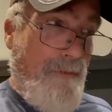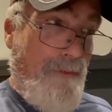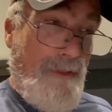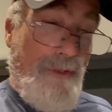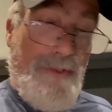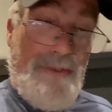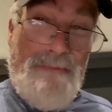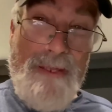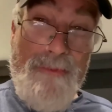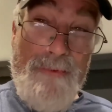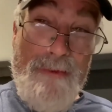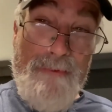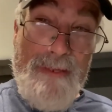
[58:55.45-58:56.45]
I would lose my
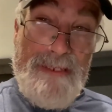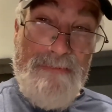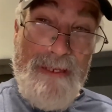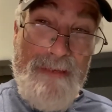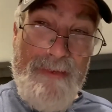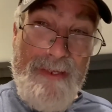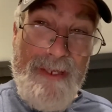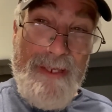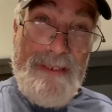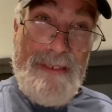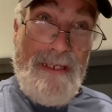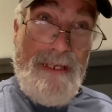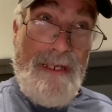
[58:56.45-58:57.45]
three weeks paid vacation.